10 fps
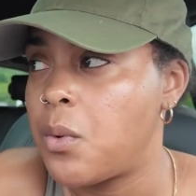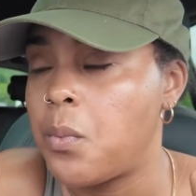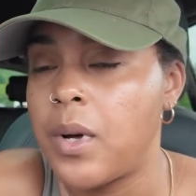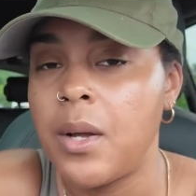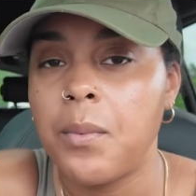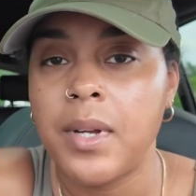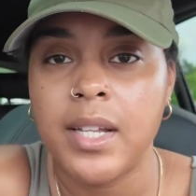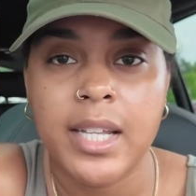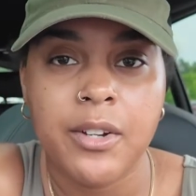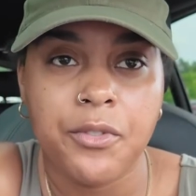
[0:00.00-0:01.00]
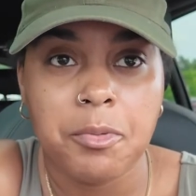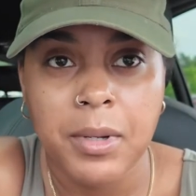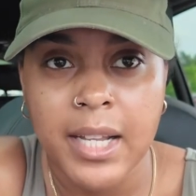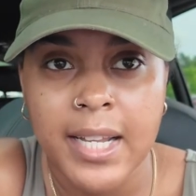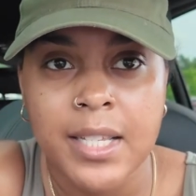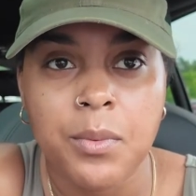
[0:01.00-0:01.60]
what will it replace?